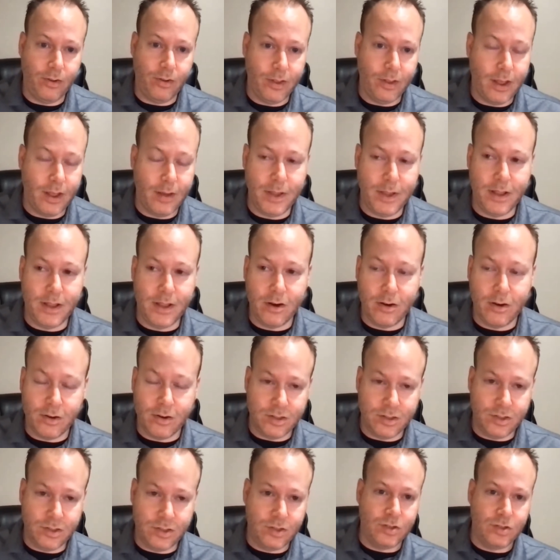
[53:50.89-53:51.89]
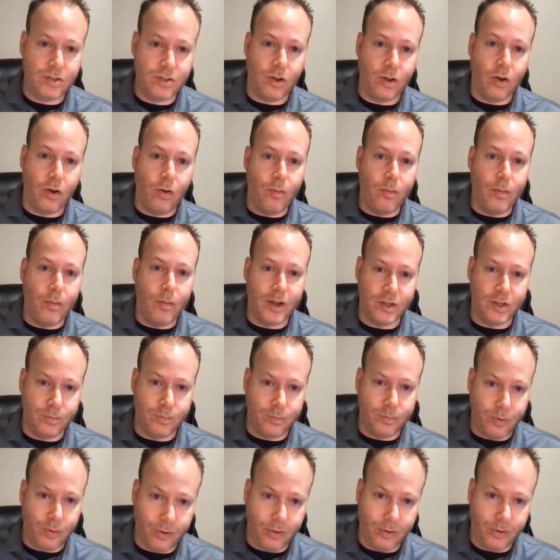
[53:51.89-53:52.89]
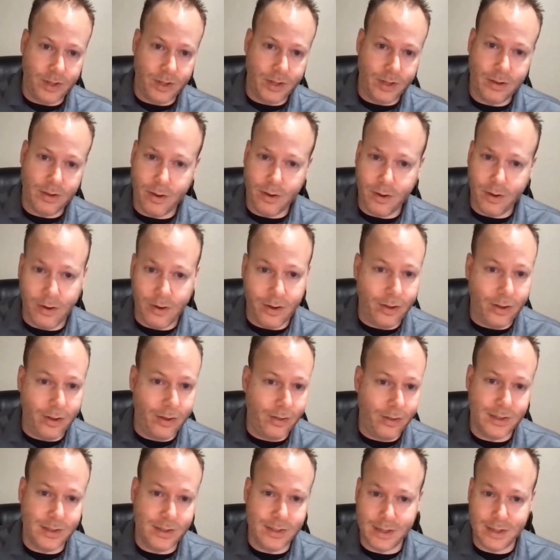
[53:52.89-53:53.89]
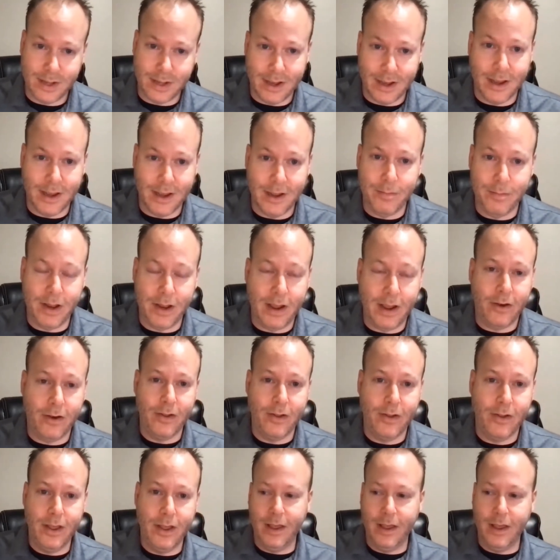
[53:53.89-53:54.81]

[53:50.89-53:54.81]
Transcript: I mean there is so much bowling all the time now,